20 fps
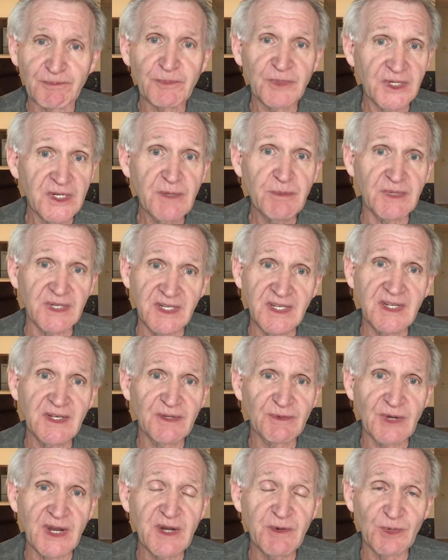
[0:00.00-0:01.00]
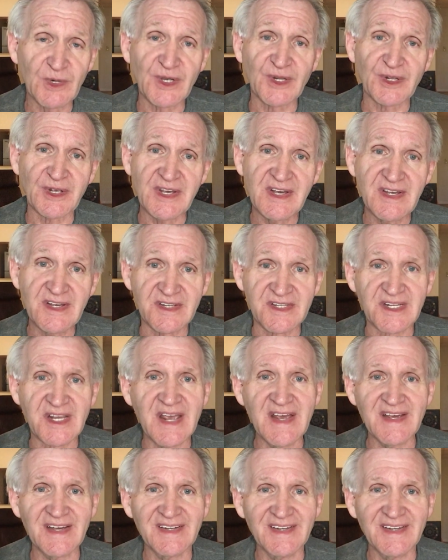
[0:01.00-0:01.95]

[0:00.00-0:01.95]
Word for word: Believe me, he, he really is.